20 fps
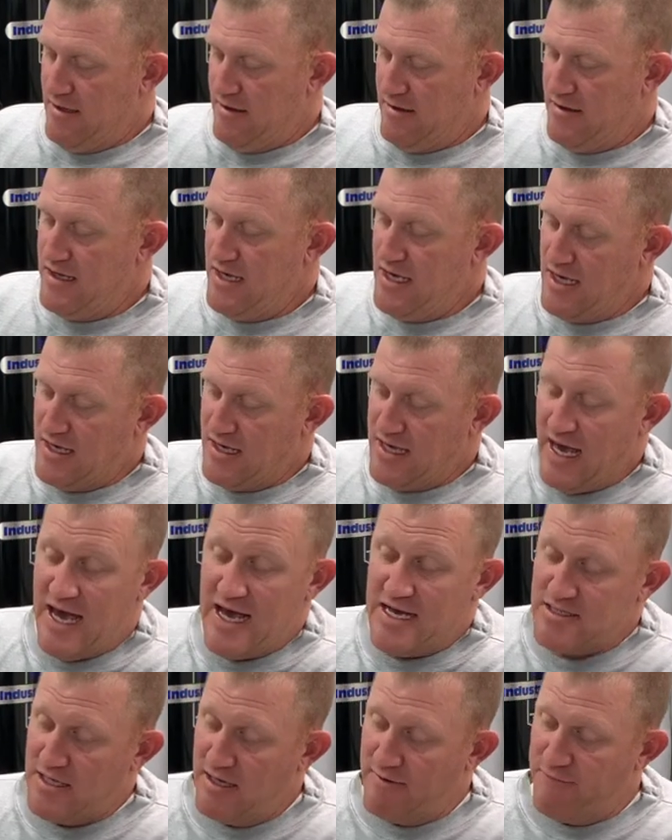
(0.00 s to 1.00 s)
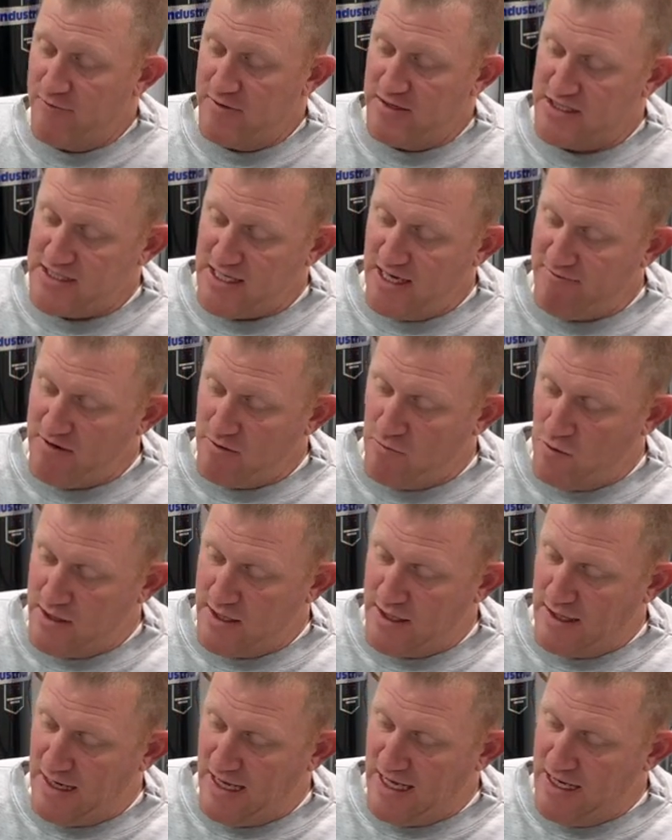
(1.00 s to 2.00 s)
The casting for the 71
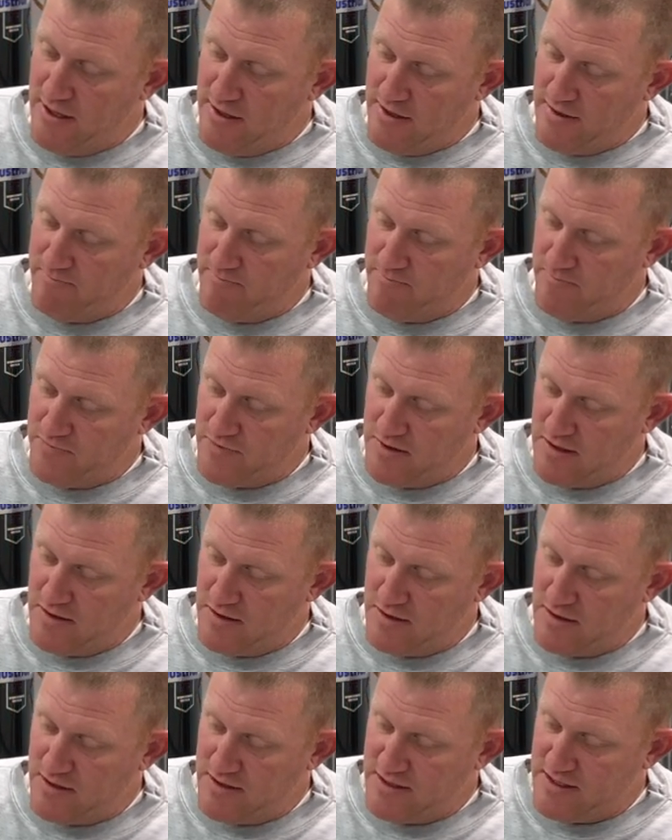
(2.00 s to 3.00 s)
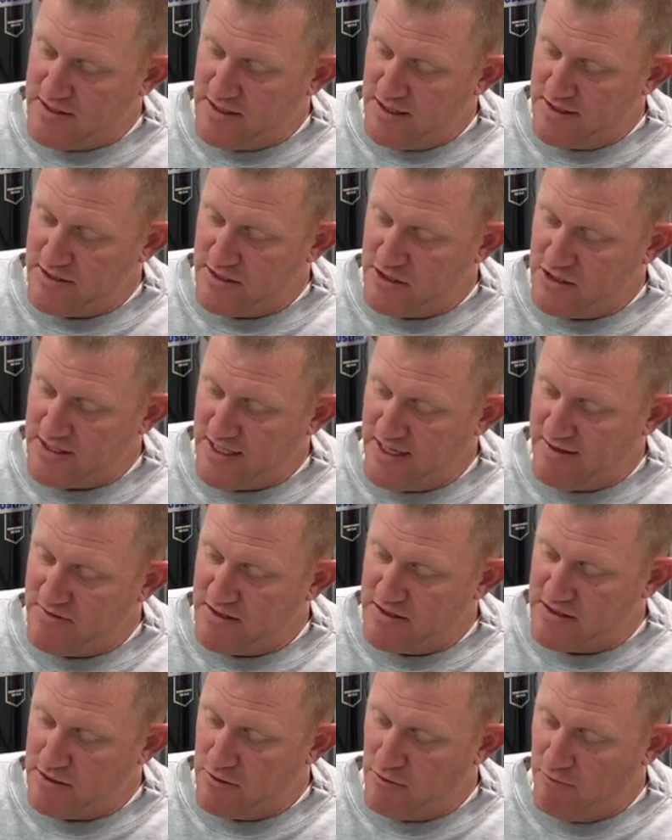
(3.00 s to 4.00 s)
and later doesn't just have
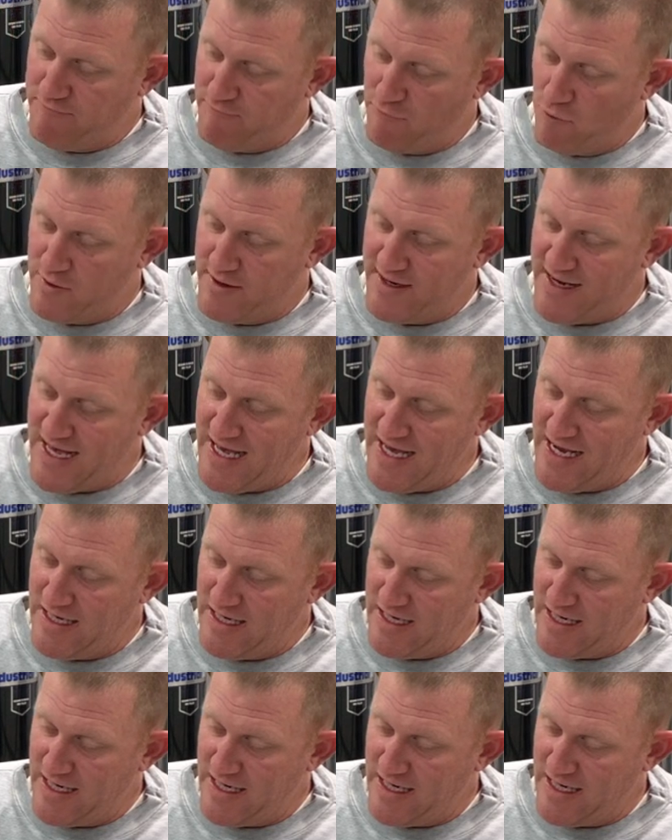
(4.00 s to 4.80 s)
the 0, 4, and 8.